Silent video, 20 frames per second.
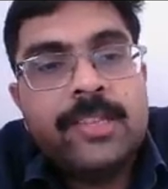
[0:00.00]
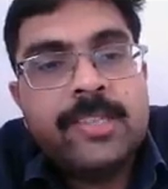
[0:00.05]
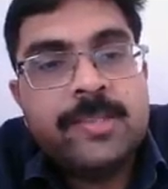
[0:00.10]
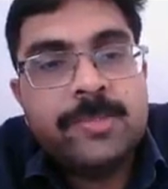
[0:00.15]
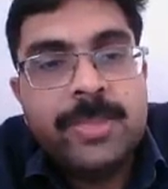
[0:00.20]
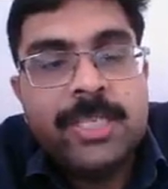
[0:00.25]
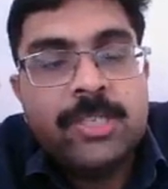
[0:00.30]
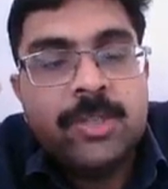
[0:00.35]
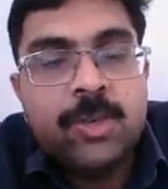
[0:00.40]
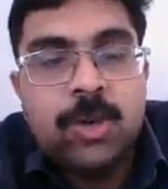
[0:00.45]

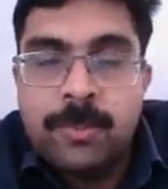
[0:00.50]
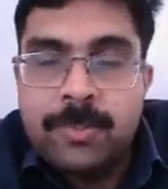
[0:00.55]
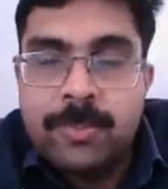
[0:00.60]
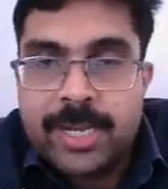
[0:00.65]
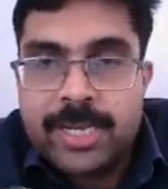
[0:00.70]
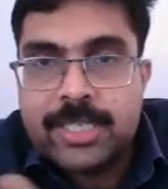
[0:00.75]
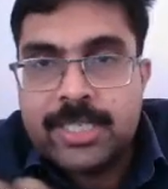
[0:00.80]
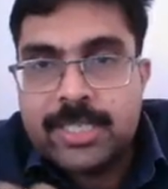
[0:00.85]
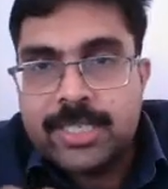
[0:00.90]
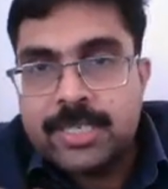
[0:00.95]
and speech
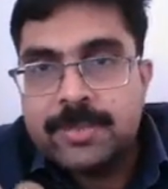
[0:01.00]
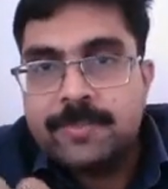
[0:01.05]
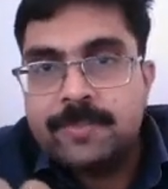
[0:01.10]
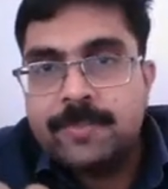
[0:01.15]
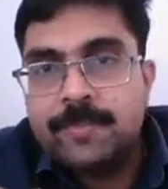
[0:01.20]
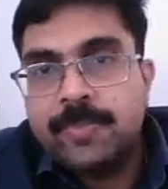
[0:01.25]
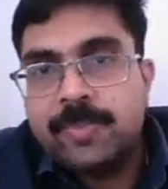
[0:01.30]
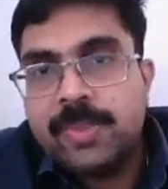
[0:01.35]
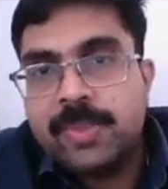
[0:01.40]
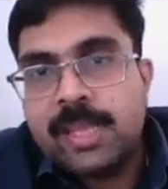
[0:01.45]
comprehension,
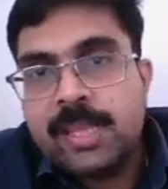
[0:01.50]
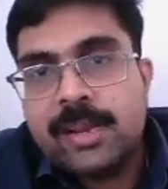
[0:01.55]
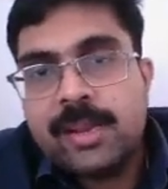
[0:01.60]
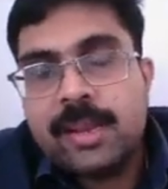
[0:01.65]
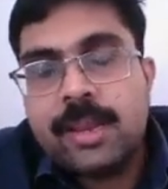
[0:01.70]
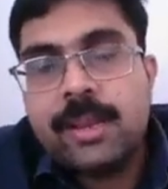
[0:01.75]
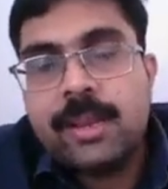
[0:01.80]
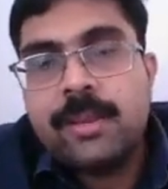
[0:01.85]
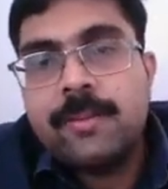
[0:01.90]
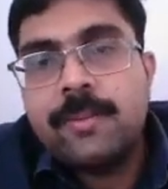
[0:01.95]

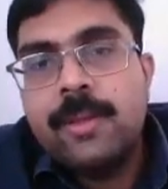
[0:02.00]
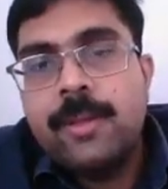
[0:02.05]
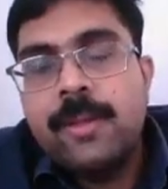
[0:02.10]
right?